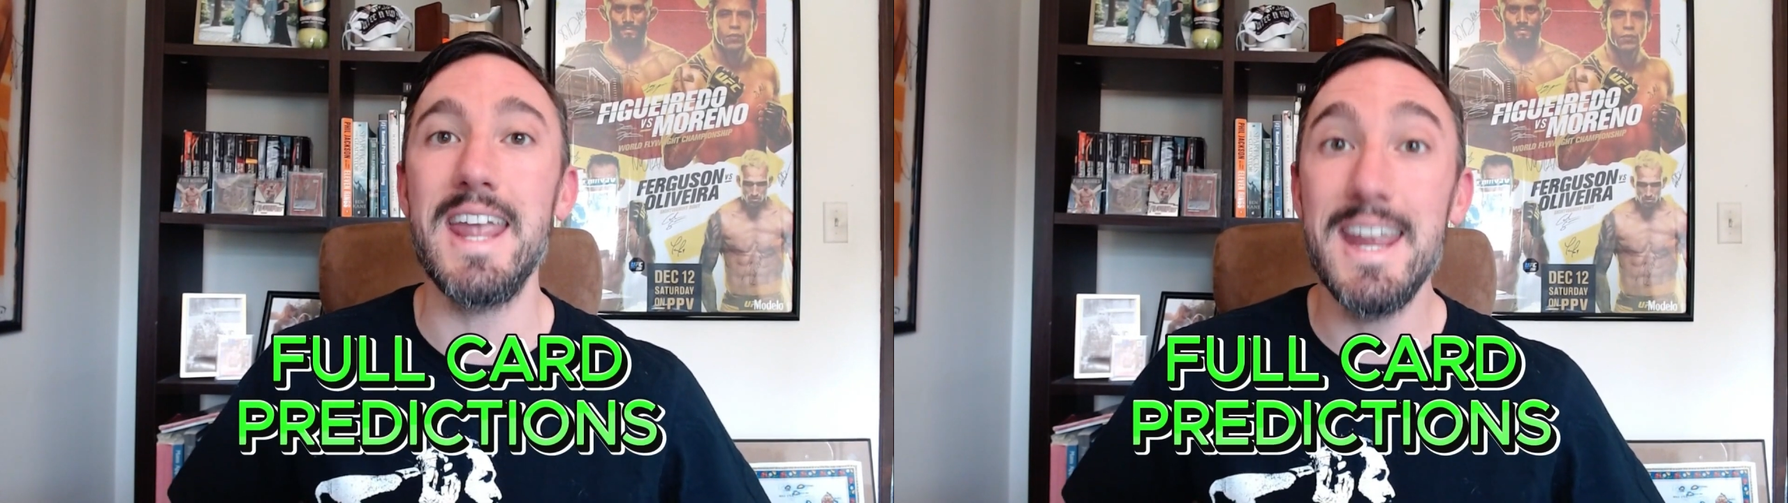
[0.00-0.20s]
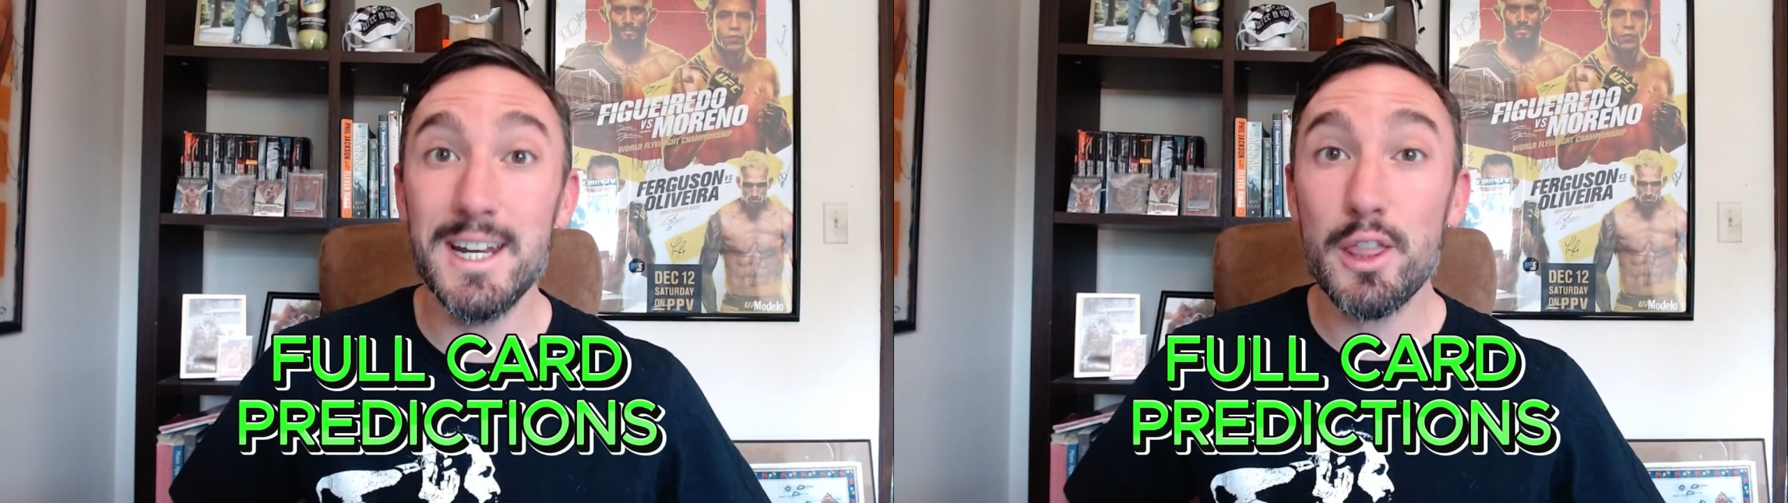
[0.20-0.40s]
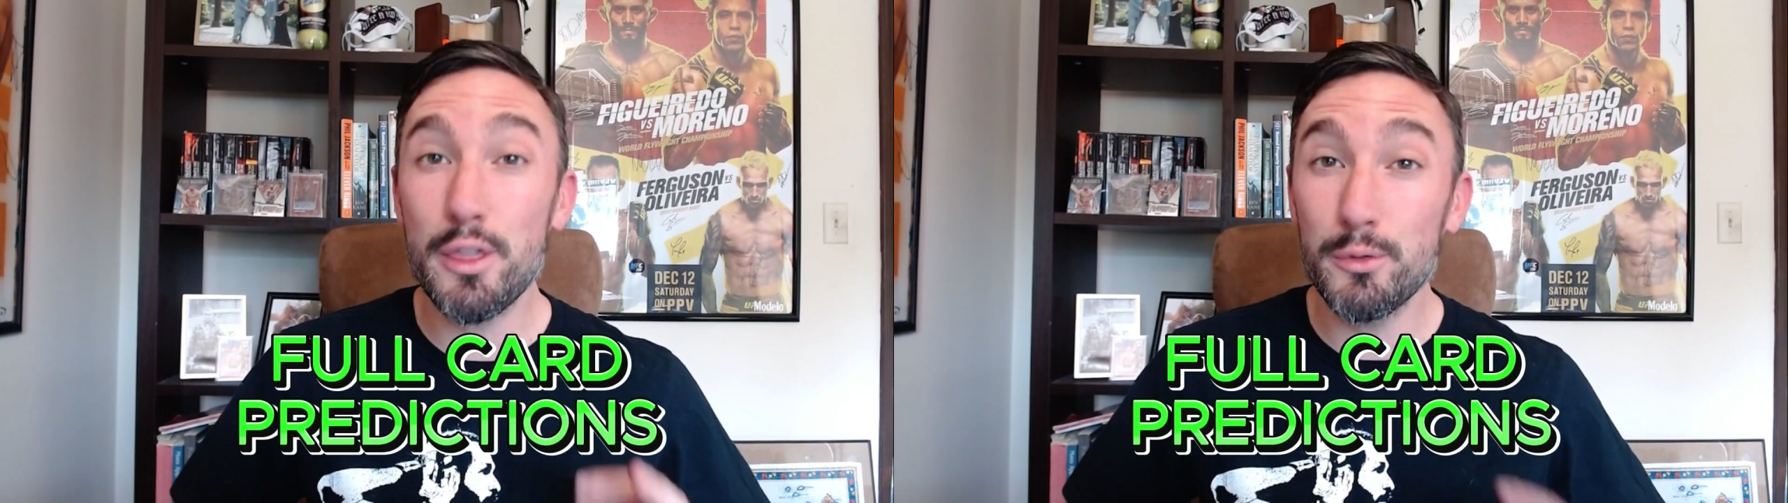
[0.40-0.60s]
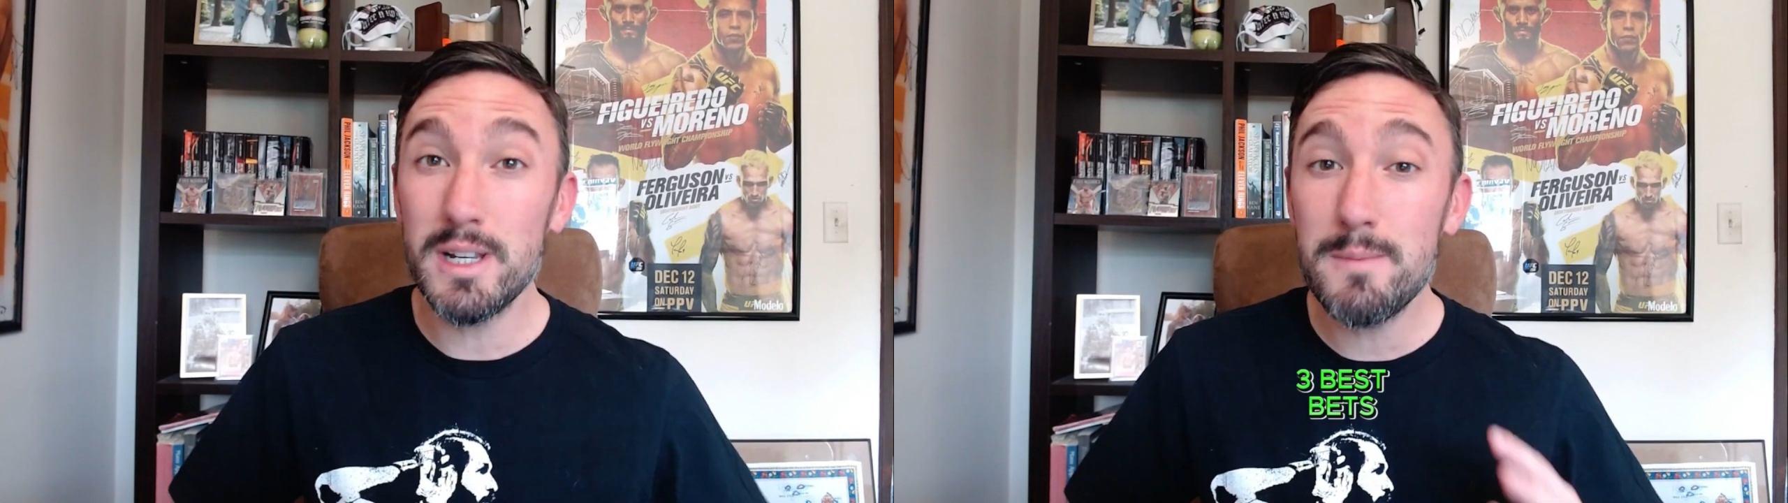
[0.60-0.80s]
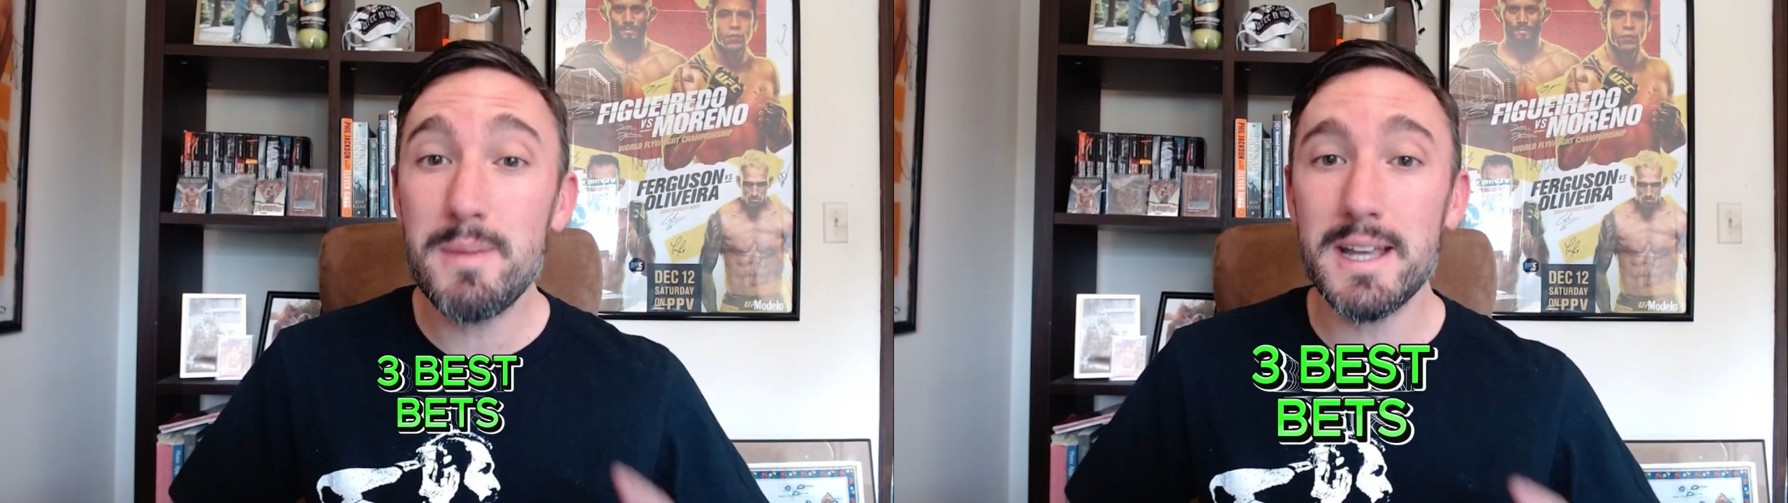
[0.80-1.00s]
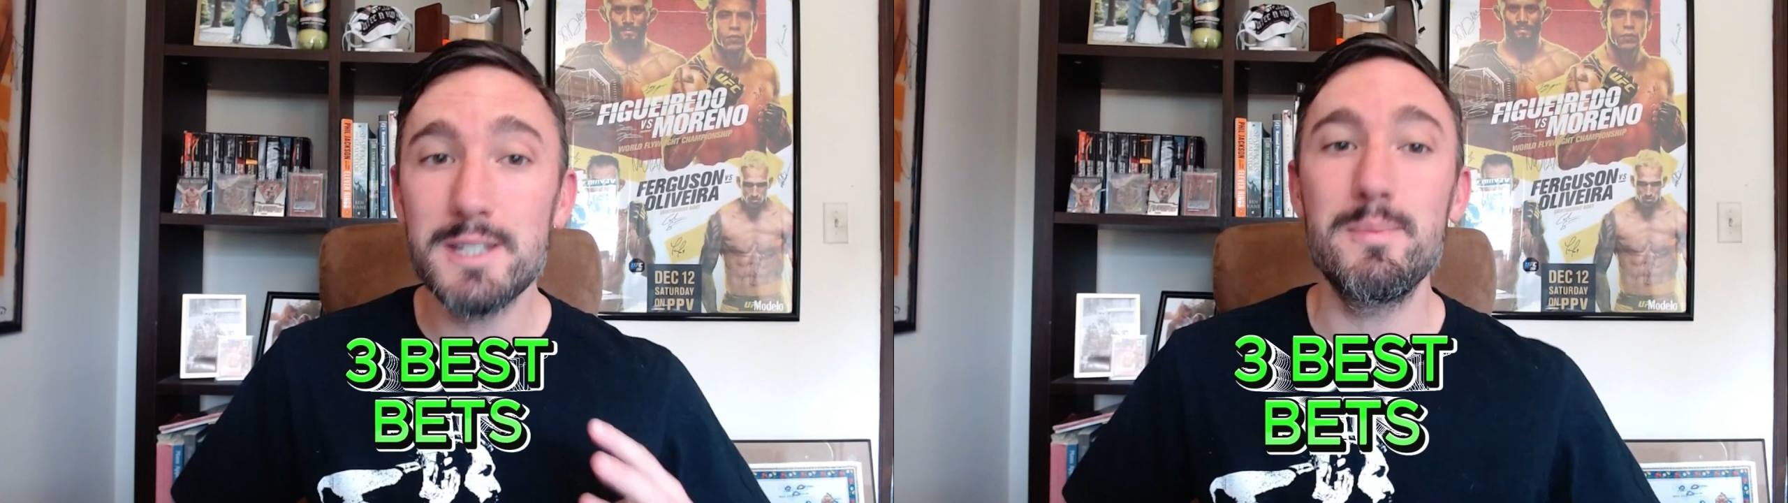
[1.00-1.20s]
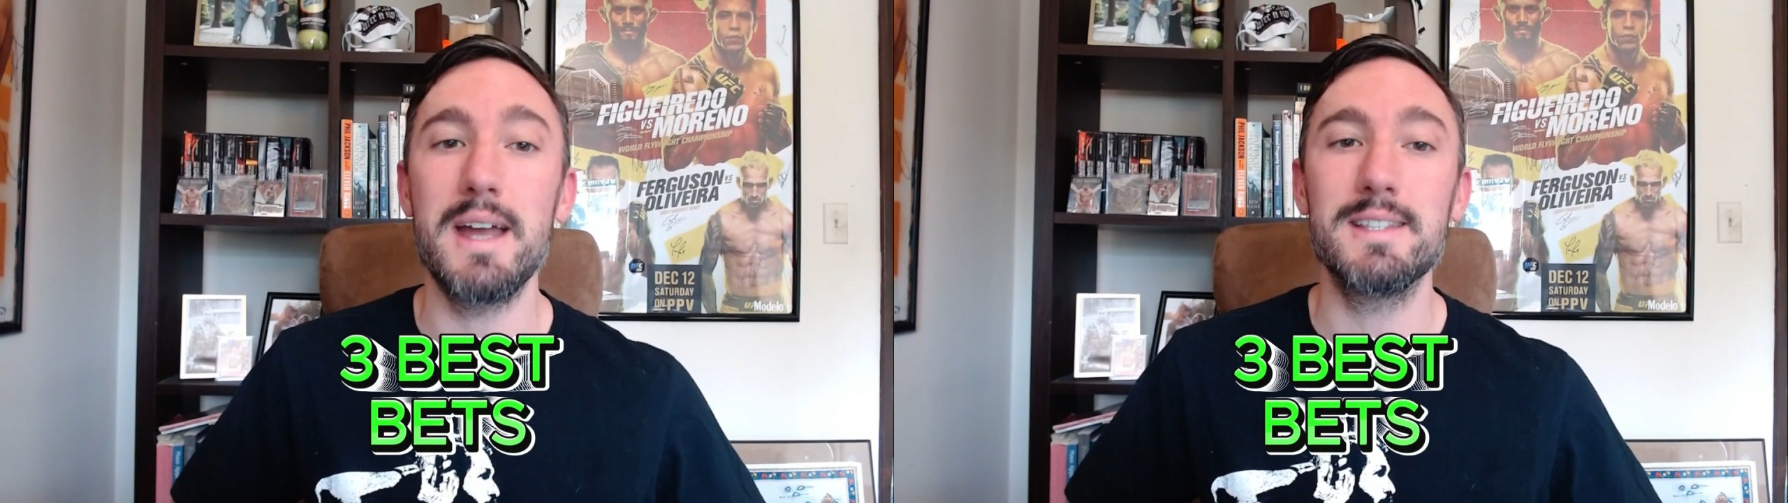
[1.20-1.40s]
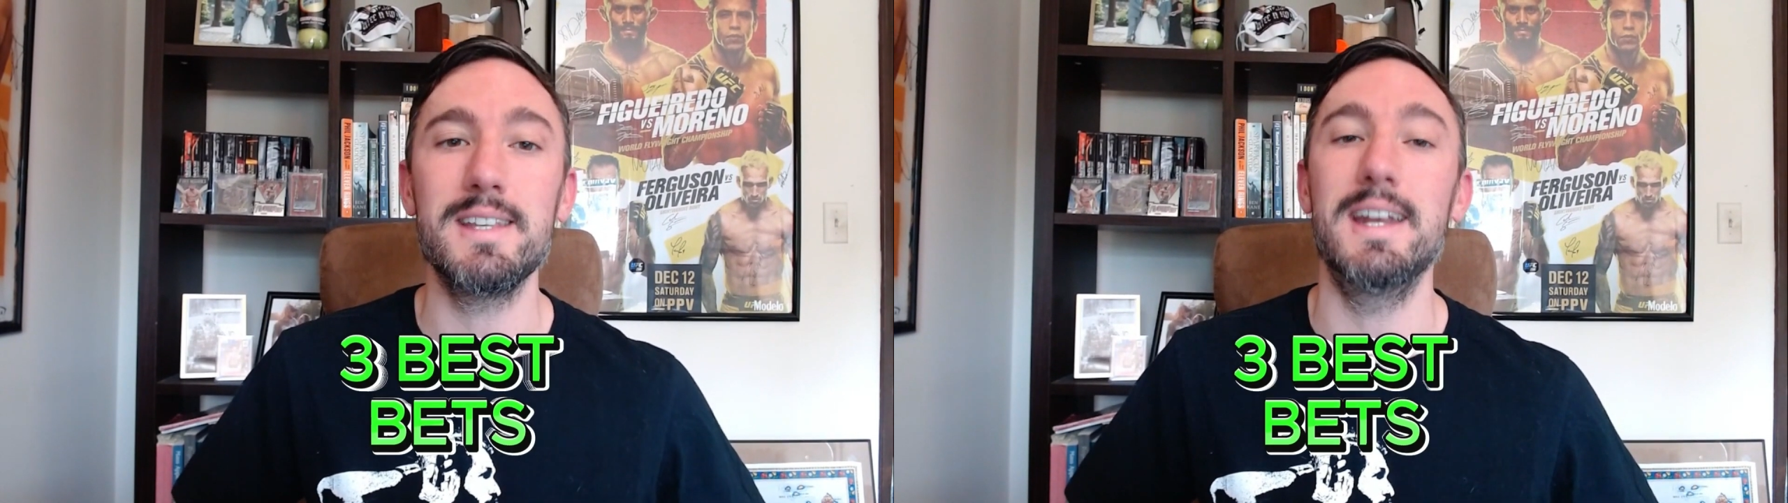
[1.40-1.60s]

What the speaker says: and three best bets